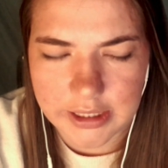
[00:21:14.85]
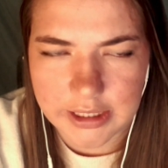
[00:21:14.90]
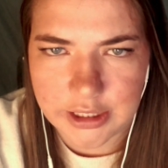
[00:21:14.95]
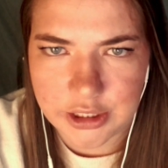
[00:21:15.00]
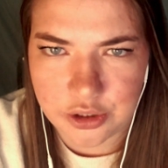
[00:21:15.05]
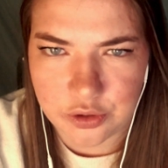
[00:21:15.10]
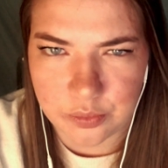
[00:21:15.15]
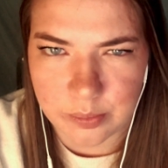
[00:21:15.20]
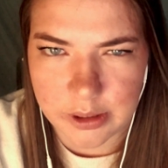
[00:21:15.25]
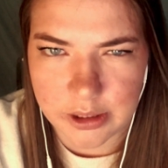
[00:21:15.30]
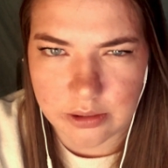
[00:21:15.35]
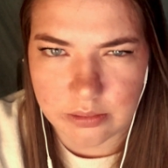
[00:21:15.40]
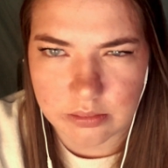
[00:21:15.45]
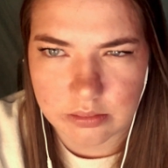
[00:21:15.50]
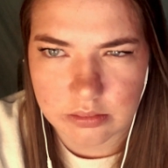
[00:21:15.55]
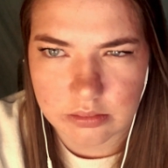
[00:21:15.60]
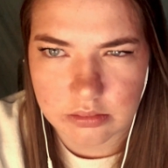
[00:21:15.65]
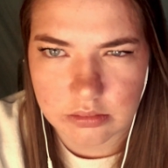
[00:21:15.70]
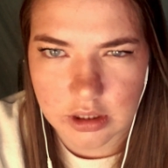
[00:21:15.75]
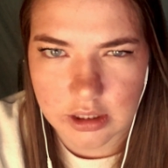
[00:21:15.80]
human
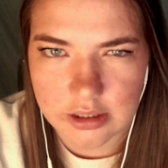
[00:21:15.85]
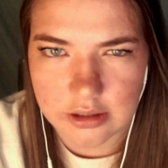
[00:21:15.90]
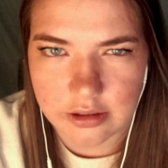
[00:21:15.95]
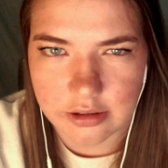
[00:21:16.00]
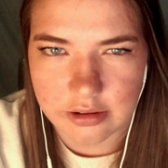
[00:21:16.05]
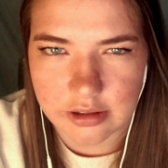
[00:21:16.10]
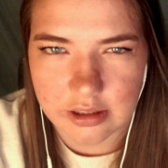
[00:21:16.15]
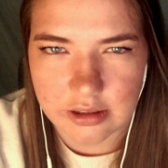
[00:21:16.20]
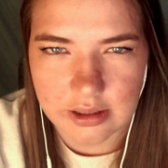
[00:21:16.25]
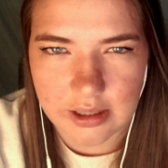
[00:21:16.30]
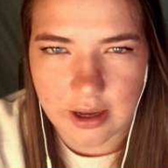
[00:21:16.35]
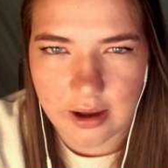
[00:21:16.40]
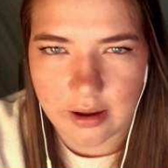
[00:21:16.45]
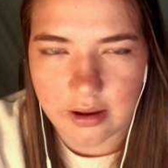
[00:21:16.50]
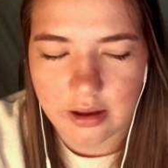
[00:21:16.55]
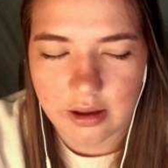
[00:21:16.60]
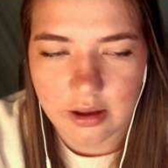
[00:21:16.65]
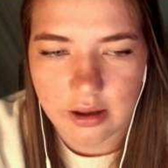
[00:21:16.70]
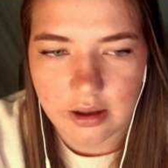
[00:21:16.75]
other than that.